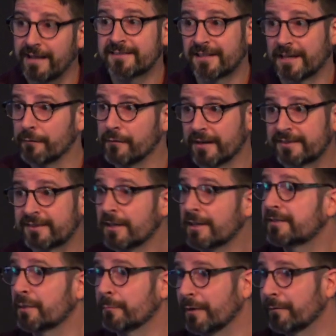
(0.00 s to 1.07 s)
he's given
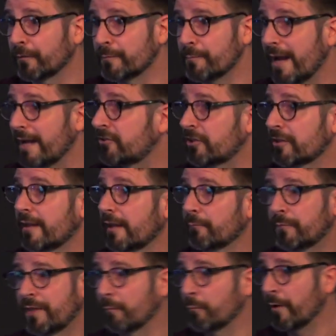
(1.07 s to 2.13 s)
us some information
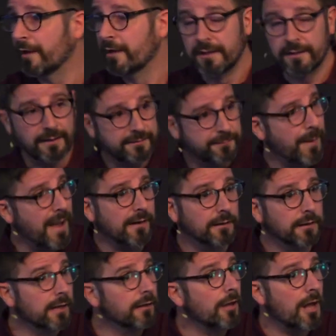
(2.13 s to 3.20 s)
that, that we, it's been a
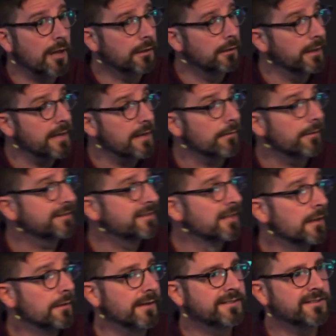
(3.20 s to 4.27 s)
little unclear. This,
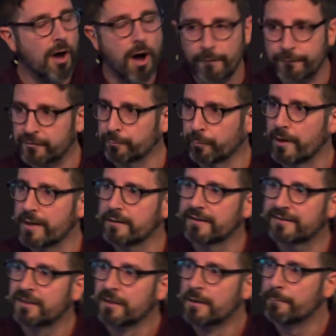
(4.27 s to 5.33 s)
this offspring,
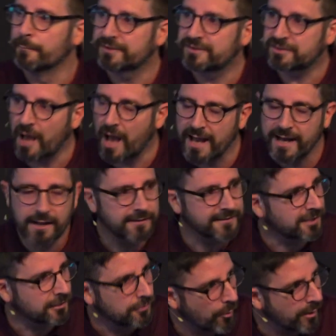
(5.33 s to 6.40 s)
this Messiah,
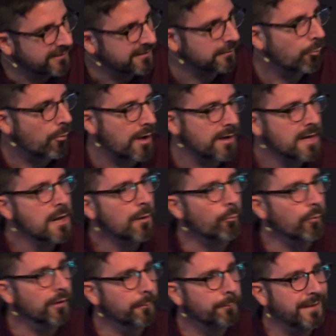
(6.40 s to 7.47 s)
this anointed one
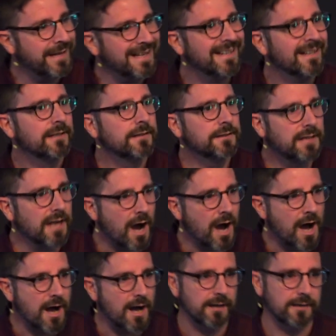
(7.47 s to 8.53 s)
will be
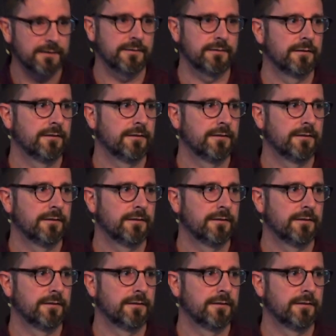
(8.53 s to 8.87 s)
God.